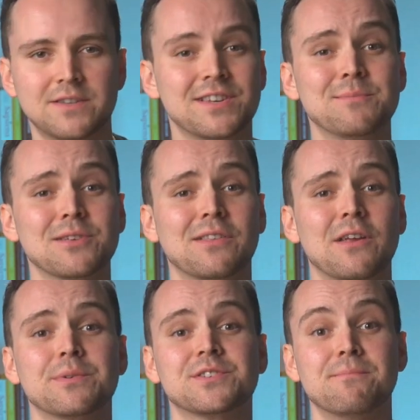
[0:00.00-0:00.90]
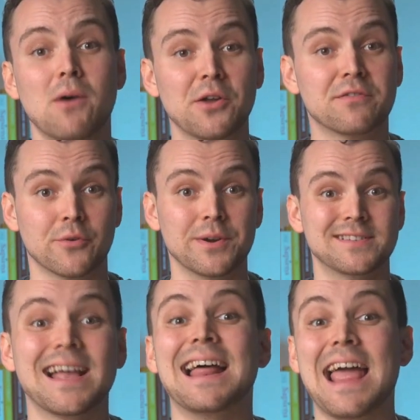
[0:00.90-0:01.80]
seems like there is demand for
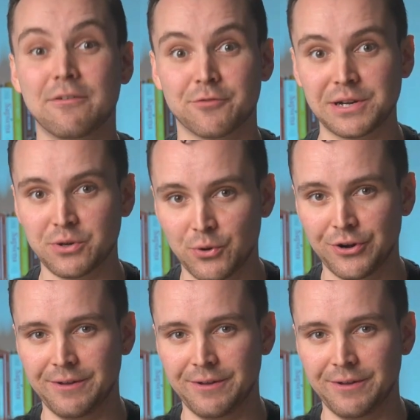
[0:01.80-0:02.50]
it at every corner.